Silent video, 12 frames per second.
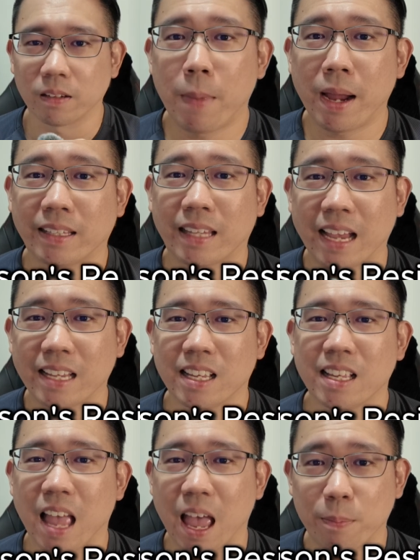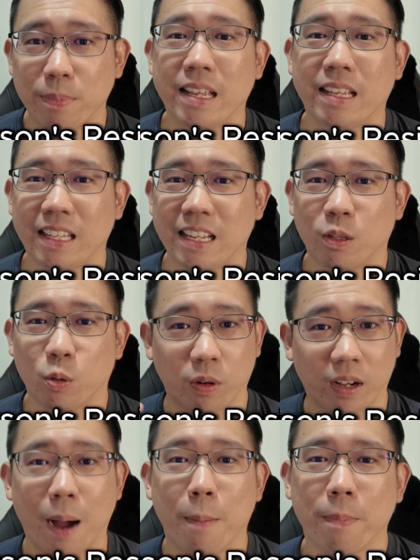Mike Tyson's ability to
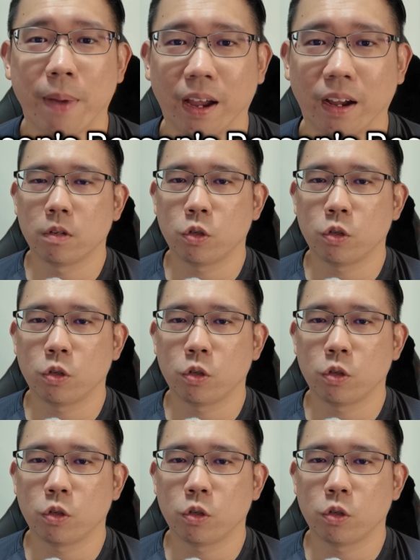come back.